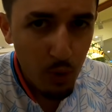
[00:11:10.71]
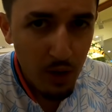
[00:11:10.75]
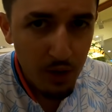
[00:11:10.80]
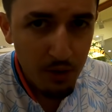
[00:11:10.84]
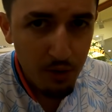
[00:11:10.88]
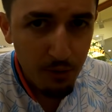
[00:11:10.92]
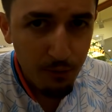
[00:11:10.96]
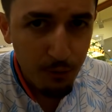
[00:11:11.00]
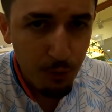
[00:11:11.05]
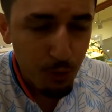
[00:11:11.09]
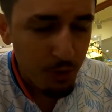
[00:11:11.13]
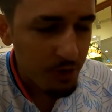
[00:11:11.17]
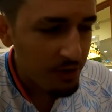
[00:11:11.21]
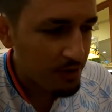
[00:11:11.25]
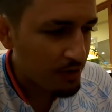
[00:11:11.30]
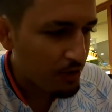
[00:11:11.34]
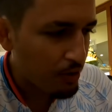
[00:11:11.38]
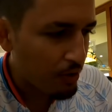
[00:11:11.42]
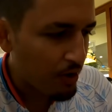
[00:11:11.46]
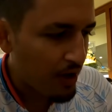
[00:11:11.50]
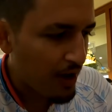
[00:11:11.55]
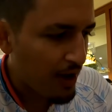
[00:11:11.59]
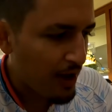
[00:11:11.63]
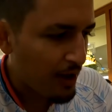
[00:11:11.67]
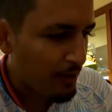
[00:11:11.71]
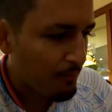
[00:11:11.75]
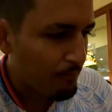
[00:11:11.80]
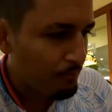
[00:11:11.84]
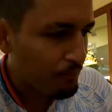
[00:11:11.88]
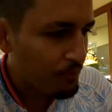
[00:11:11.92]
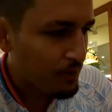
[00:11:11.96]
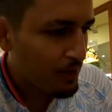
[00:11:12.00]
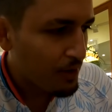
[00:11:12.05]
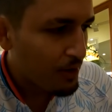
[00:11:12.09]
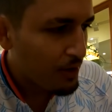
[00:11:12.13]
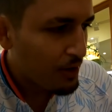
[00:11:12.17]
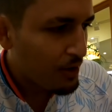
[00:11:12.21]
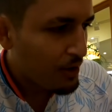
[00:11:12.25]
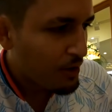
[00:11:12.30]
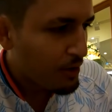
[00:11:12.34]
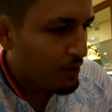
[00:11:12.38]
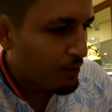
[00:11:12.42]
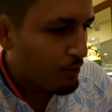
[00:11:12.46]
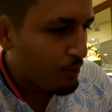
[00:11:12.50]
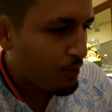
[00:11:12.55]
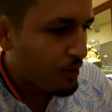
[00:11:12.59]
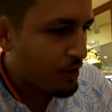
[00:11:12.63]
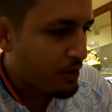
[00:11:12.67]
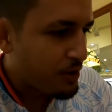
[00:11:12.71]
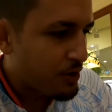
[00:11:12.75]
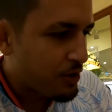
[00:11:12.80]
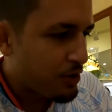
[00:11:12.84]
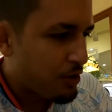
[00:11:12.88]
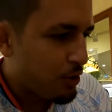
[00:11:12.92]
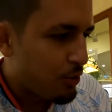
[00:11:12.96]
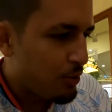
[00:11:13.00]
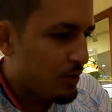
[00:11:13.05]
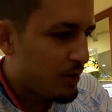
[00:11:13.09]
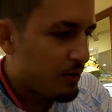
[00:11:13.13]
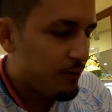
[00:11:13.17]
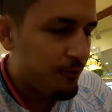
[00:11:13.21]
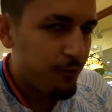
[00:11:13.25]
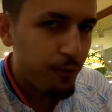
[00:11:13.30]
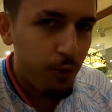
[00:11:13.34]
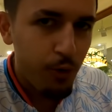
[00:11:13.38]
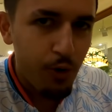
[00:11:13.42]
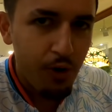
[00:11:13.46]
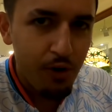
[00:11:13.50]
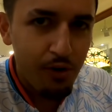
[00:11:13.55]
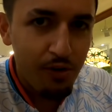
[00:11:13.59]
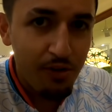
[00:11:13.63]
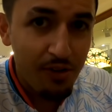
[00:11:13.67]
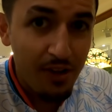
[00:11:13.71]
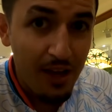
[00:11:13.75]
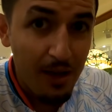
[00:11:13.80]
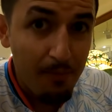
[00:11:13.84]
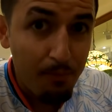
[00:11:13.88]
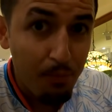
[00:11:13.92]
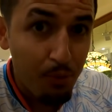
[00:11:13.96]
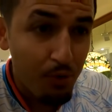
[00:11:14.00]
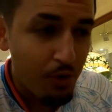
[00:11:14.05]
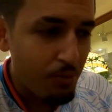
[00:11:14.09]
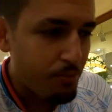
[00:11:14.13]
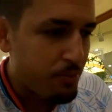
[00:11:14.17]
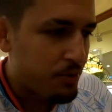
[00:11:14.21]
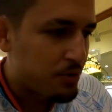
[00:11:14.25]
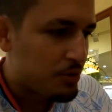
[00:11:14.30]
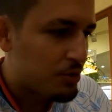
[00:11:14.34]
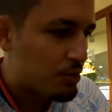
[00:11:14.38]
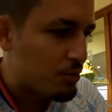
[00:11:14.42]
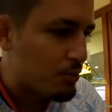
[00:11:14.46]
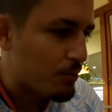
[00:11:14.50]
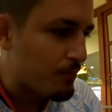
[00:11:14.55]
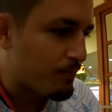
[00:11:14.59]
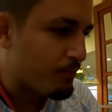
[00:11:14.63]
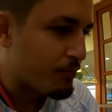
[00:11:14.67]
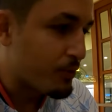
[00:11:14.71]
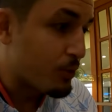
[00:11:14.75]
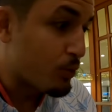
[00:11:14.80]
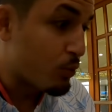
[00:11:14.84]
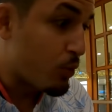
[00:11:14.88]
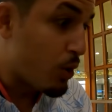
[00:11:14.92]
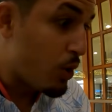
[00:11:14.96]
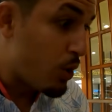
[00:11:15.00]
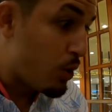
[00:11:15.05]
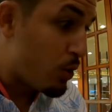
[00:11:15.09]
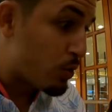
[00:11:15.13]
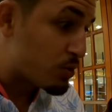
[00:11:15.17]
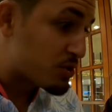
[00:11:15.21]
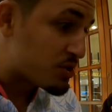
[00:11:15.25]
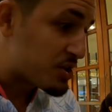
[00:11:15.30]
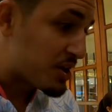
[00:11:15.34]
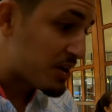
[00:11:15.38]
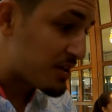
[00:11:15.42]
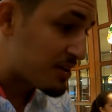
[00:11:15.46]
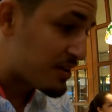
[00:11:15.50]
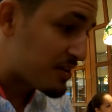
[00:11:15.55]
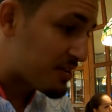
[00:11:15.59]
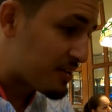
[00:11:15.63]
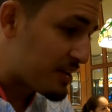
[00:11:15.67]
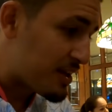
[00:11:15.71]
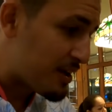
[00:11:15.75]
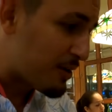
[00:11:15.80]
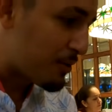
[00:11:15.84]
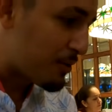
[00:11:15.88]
While the food is still hot, we're gonna go in for sample number two. Whoa, check this